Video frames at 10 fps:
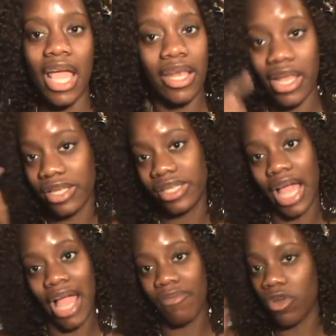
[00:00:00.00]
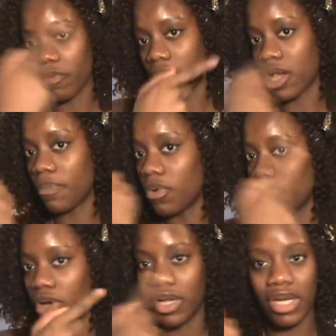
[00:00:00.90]
And yes, I have no makeup
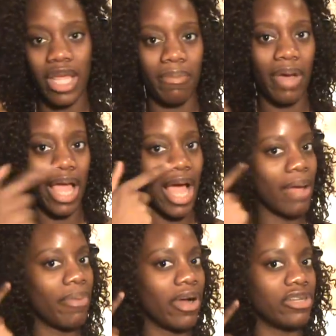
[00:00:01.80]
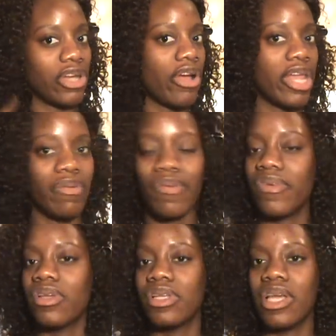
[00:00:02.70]
on and my eyebrows aren't even
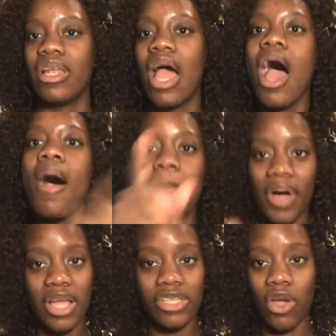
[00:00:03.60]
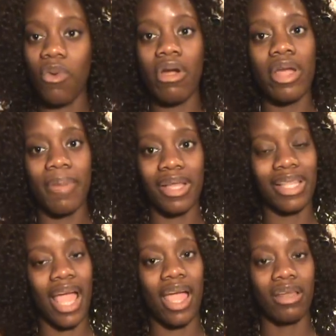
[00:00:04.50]
filled in. But don't worry
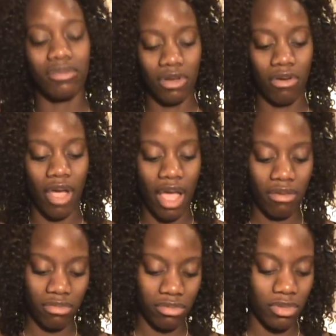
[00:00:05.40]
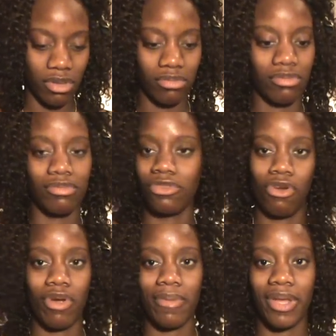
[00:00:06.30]
about that, okay?
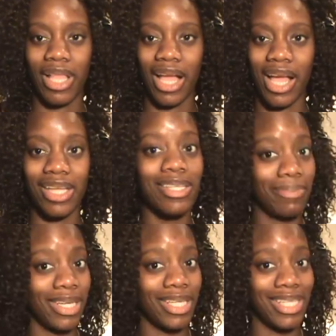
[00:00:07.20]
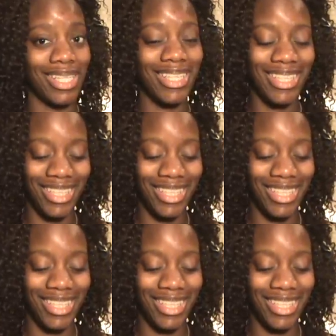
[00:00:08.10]
Don't worry about that, guys, please.